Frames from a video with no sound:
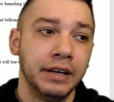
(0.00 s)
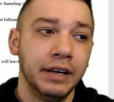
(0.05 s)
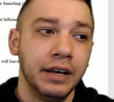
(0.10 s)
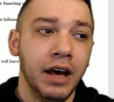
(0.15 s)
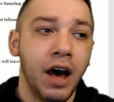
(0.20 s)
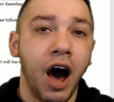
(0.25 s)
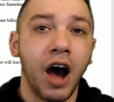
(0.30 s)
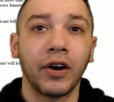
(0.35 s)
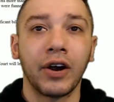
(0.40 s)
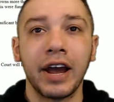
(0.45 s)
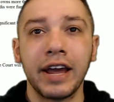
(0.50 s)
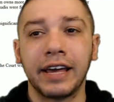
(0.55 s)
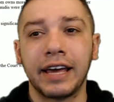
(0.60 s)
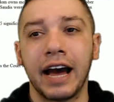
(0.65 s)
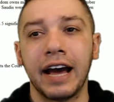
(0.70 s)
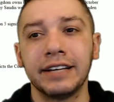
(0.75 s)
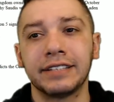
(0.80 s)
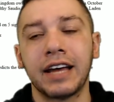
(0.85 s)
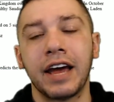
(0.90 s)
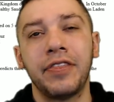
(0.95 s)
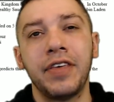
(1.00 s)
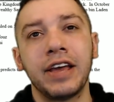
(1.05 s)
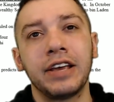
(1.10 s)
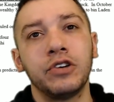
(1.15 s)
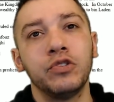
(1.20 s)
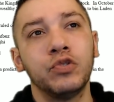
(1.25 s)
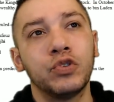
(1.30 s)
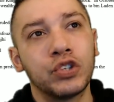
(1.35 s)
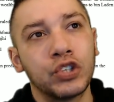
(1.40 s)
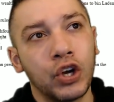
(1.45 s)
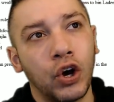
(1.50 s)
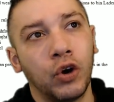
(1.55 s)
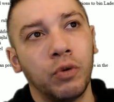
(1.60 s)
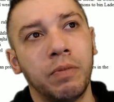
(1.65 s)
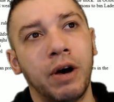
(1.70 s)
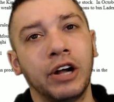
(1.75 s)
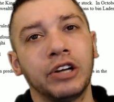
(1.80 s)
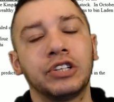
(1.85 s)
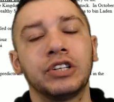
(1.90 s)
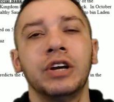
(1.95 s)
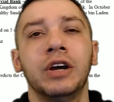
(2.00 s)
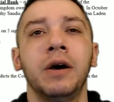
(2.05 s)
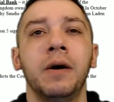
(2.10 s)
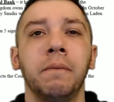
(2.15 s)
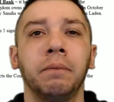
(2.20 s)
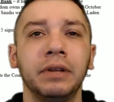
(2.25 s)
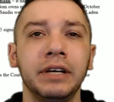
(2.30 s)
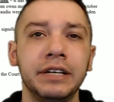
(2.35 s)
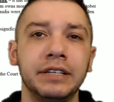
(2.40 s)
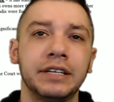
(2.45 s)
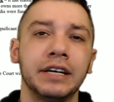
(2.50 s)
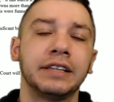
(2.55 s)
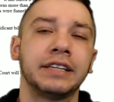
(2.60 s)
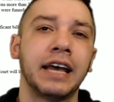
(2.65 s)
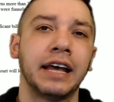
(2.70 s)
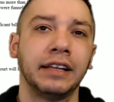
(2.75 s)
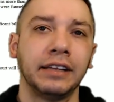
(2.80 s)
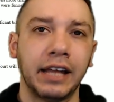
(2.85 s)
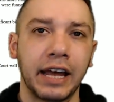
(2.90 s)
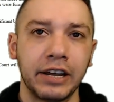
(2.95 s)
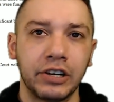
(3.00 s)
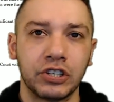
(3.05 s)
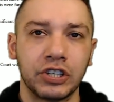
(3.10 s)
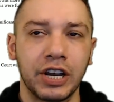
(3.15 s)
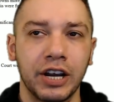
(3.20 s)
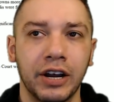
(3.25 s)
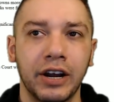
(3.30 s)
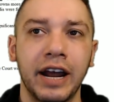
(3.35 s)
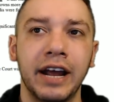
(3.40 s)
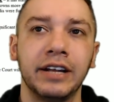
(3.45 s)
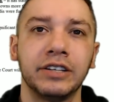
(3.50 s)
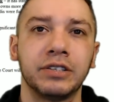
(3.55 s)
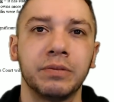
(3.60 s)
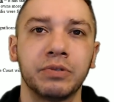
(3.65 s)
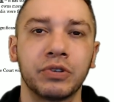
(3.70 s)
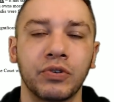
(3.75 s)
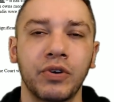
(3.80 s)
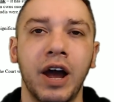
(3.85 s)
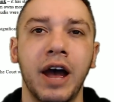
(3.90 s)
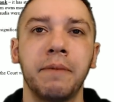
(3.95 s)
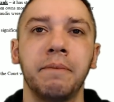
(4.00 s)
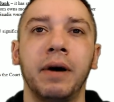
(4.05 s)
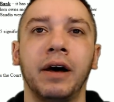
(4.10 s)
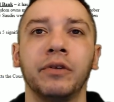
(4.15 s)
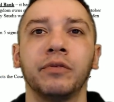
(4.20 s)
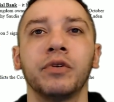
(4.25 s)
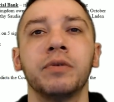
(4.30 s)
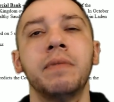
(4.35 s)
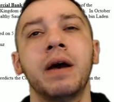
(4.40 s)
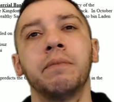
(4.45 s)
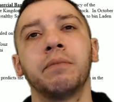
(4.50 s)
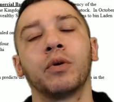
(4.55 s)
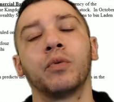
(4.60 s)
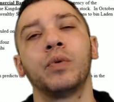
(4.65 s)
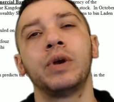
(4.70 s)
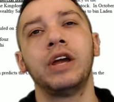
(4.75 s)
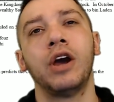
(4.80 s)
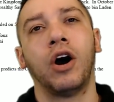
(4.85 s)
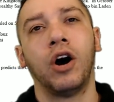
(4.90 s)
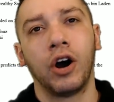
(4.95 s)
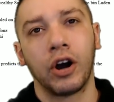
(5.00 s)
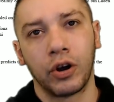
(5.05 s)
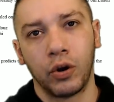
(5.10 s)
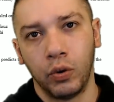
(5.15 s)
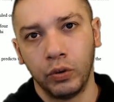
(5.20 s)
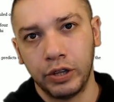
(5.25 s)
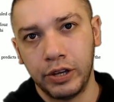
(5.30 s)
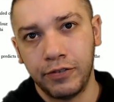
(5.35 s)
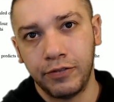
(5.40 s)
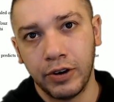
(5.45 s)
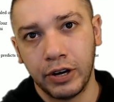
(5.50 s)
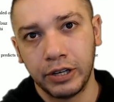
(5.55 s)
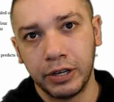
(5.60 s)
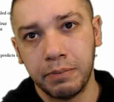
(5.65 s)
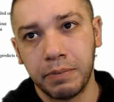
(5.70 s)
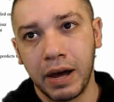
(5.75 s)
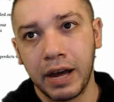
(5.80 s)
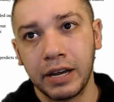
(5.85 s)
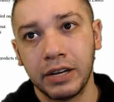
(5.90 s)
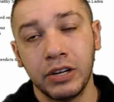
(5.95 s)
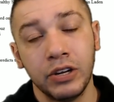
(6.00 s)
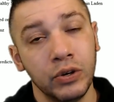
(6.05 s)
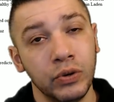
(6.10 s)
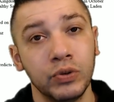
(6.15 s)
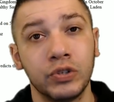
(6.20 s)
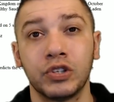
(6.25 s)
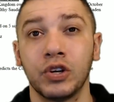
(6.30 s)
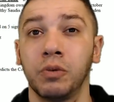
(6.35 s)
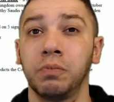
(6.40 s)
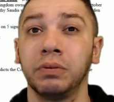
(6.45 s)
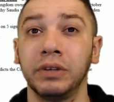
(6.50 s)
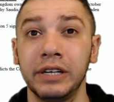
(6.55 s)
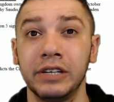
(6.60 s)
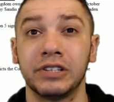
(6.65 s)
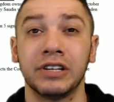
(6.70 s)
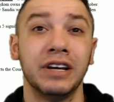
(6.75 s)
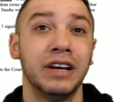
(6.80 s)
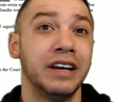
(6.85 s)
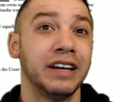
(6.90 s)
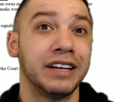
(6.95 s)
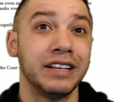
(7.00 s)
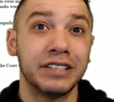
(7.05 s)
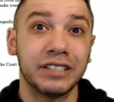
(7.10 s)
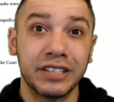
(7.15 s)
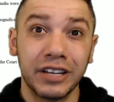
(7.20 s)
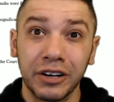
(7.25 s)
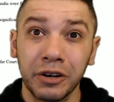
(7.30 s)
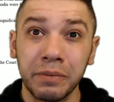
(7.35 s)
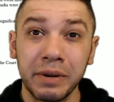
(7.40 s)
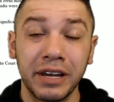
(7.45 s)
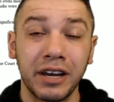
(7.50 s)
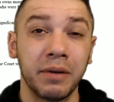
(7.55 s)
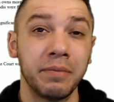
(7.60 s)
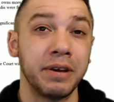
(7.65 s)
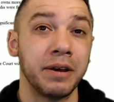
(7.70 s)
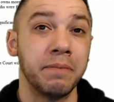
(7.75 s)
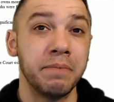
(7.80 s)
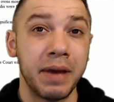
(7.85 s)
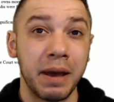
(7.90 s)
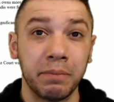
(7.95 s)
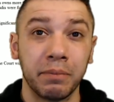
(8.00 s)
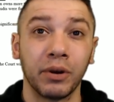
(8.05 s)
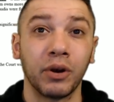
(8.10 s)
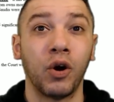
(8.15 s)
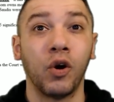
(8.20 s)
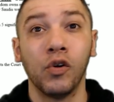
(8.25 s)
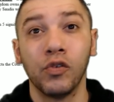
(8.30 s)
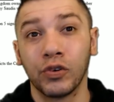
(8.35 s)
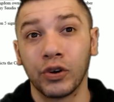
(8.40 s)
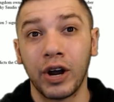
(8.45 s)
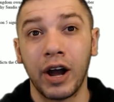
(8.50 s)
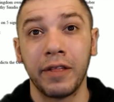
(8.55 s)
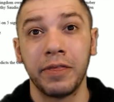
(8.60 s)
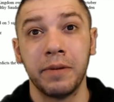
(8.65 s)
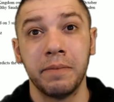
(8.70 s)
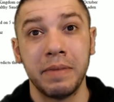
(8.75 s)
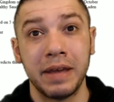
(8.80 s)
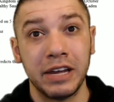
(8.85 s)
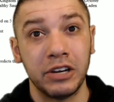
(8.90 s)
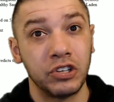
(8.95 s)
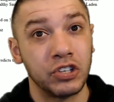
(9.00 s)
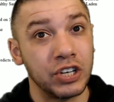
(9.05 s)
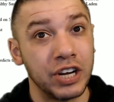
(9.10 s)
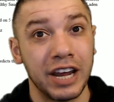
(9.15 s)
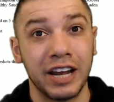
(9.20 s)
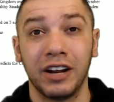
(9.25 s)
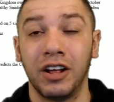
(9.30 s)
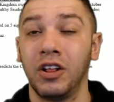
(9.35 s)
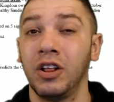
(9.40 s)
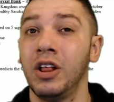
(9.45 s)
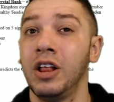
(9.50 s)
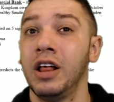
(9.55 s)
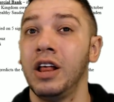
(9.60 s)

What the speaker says: All right, guys, I thank you so much. Please hit that like, share, and subscribe button. Remember, we are only funded by you, so please consider becoming a member over on the main channel.